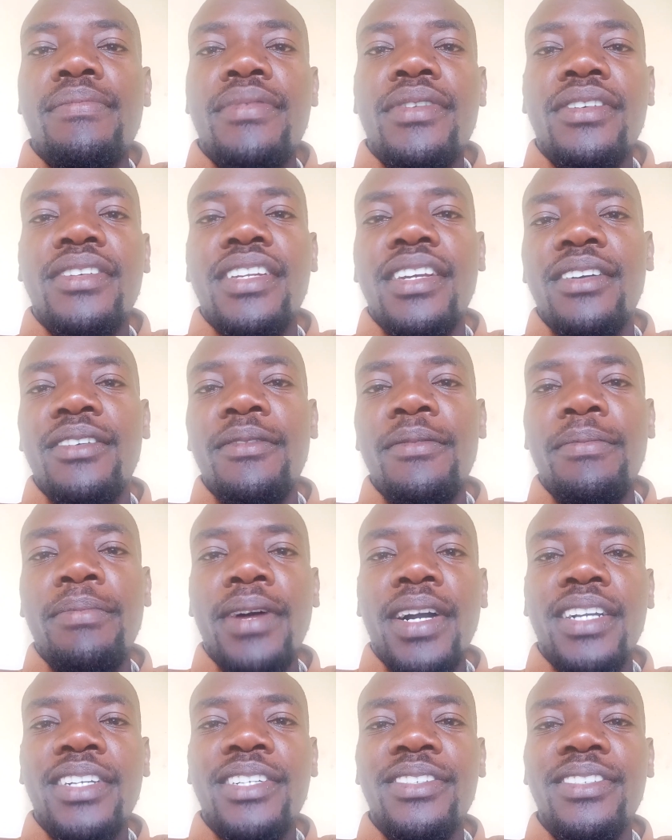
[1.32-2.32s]
Proctor
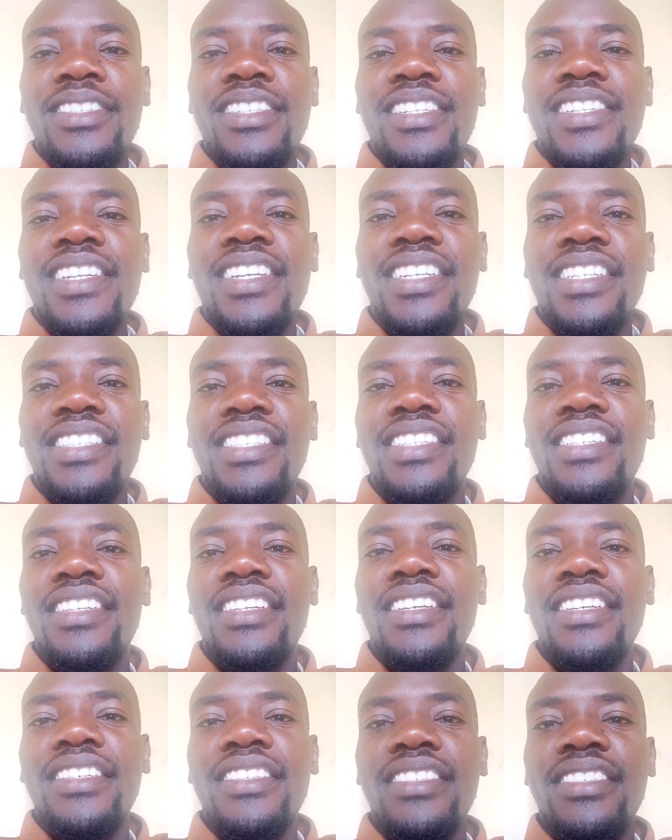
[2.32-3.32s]
compaction
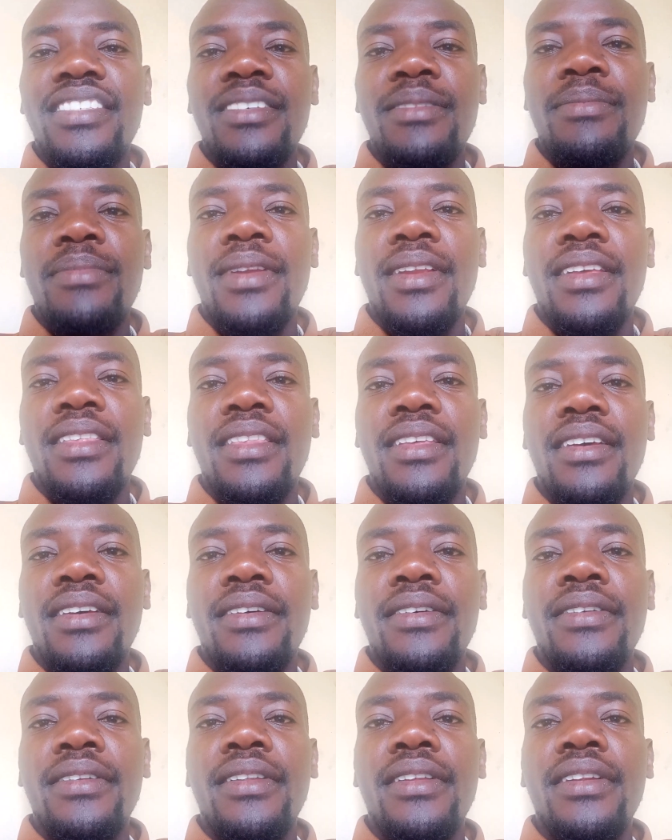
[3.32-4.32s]
test is simply
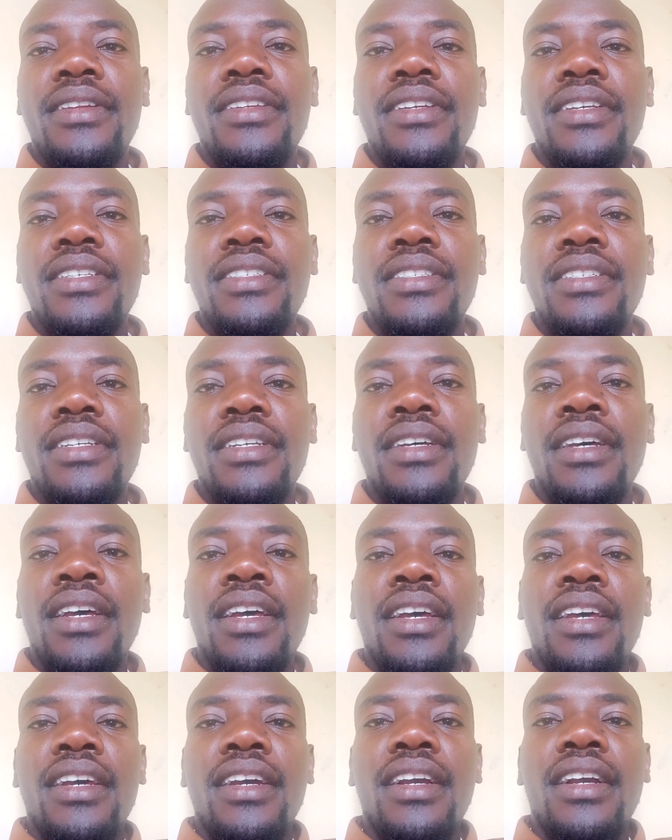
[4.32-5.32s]
the test
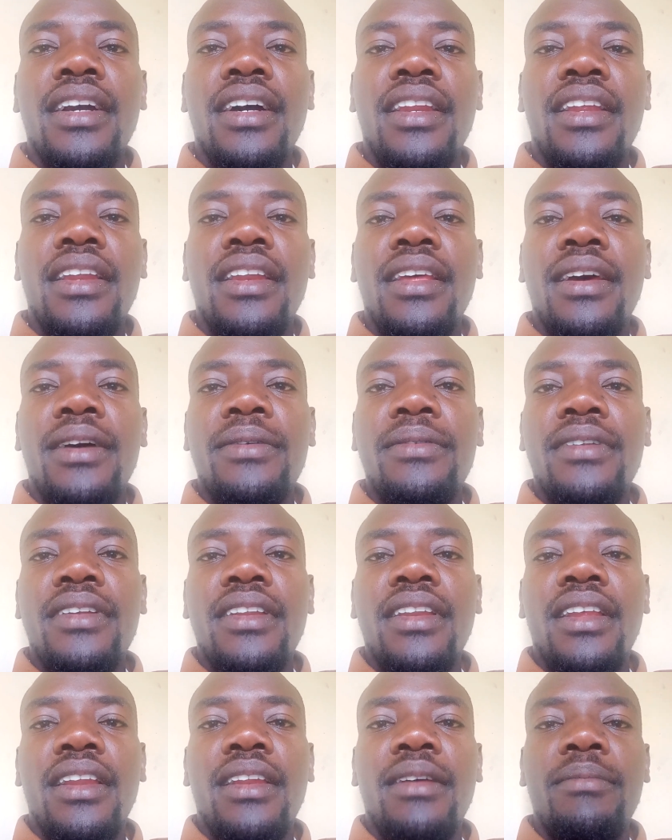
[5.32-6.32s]
carried out
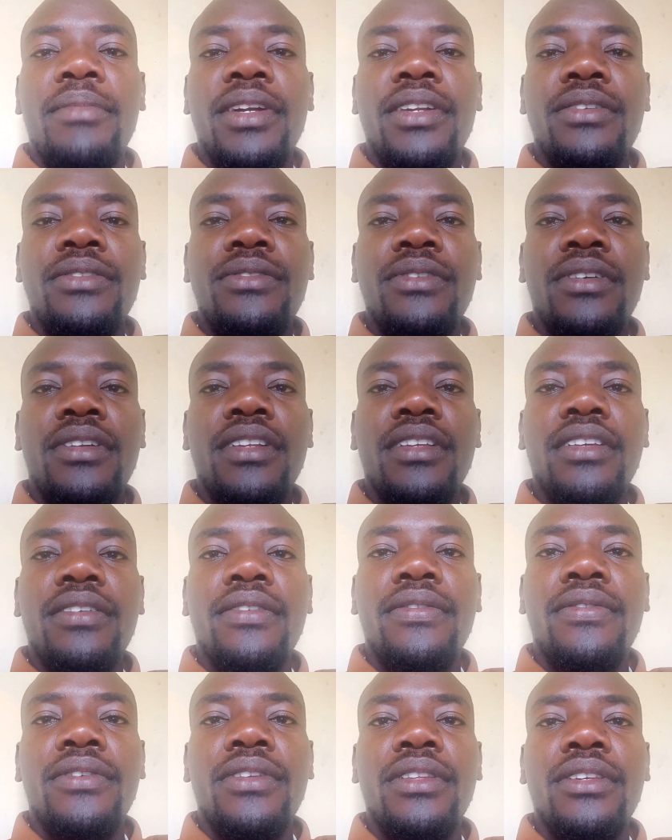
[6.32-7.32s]
in a laboratory
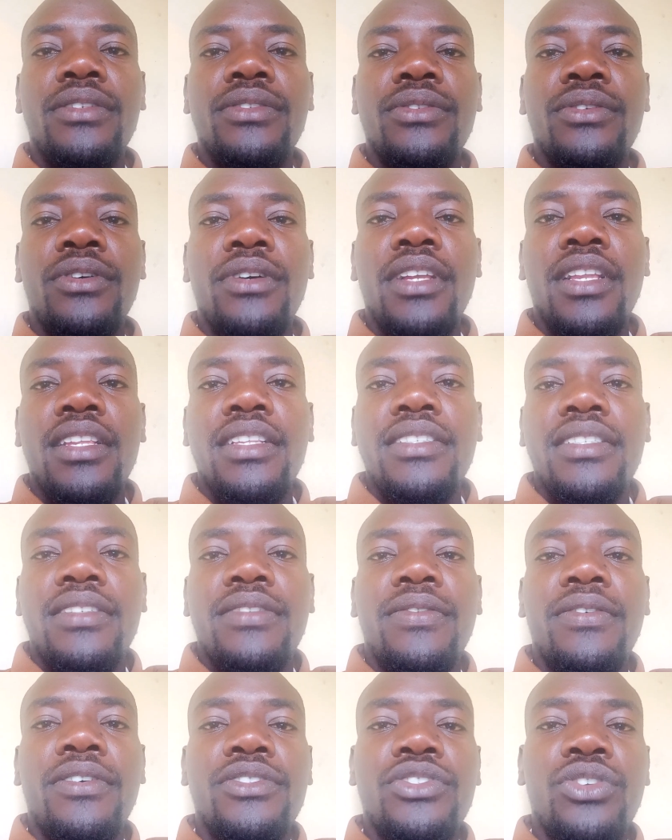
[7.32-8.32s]
for the soil
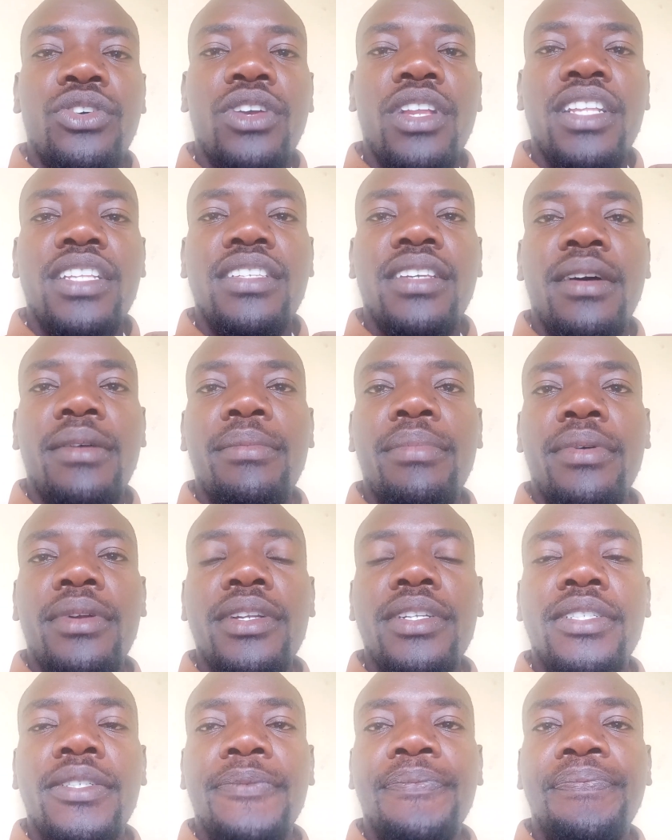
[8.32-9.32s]

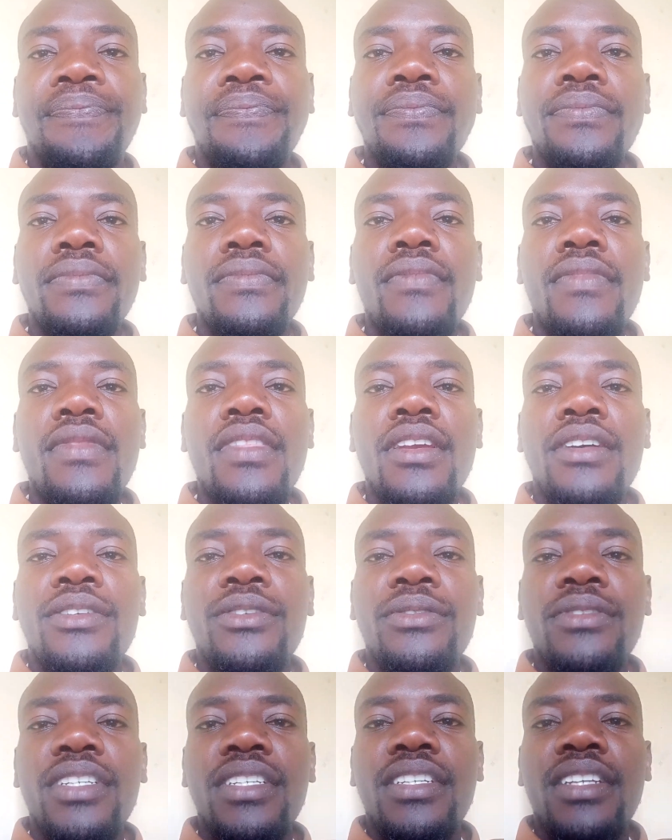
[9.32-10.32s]
samples
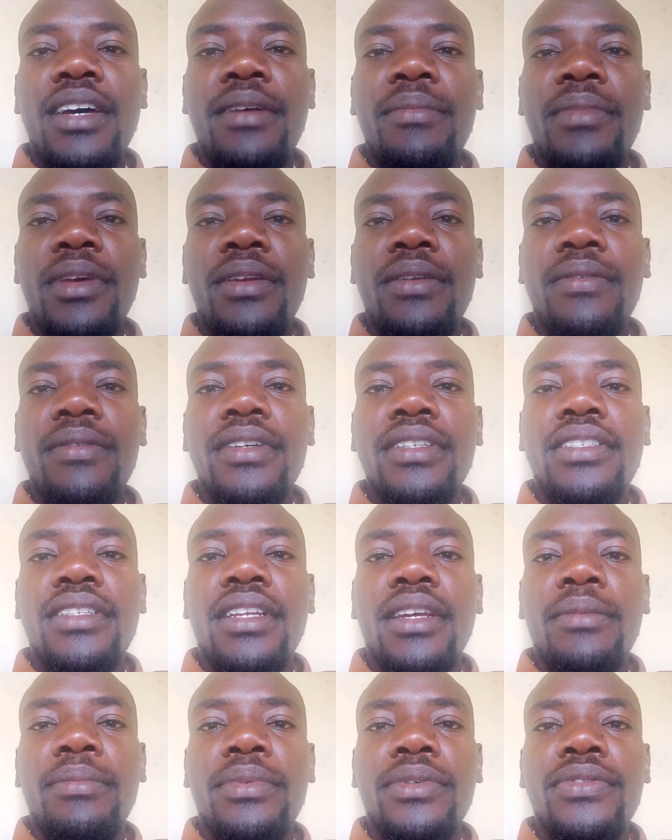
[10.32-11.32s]
to determine which
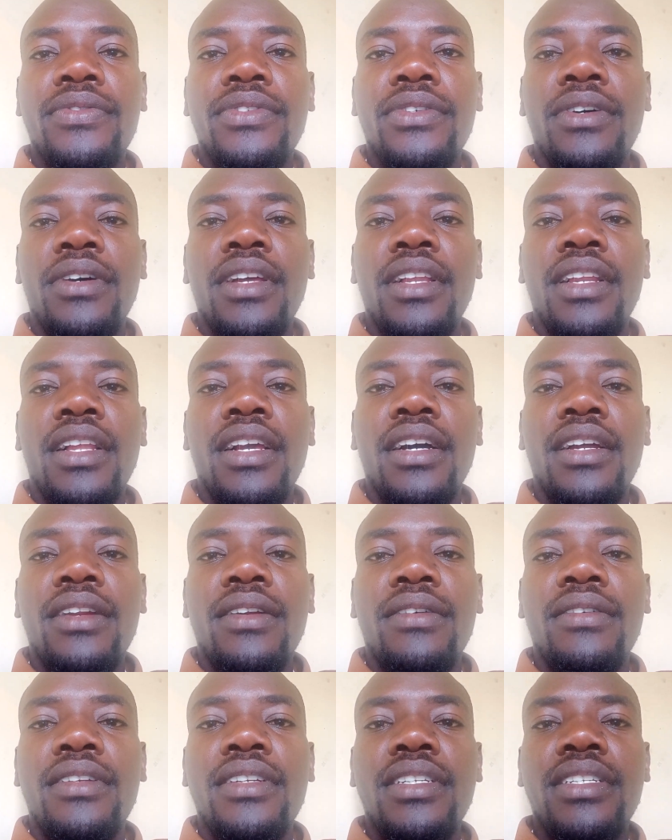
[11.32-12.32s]
type of soil can
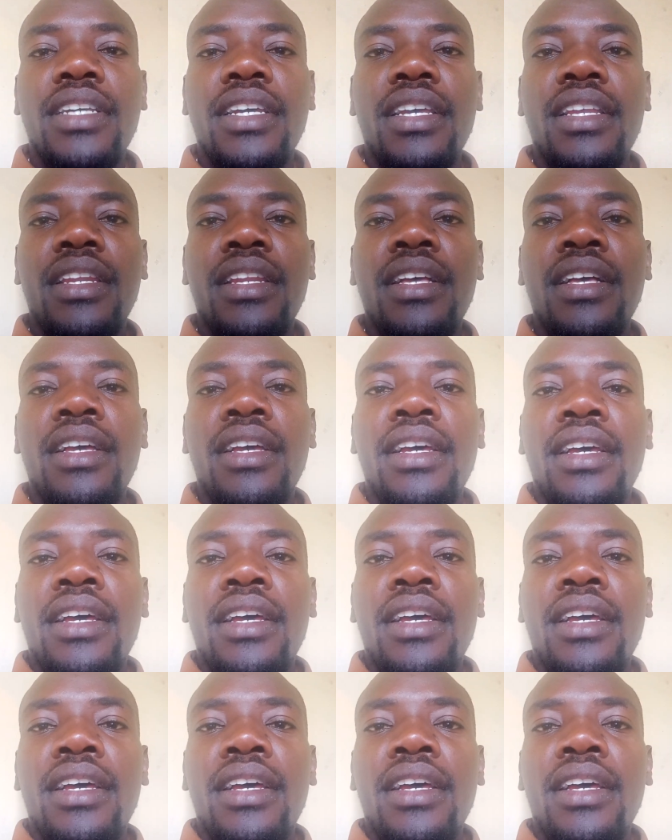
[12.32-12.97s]
contain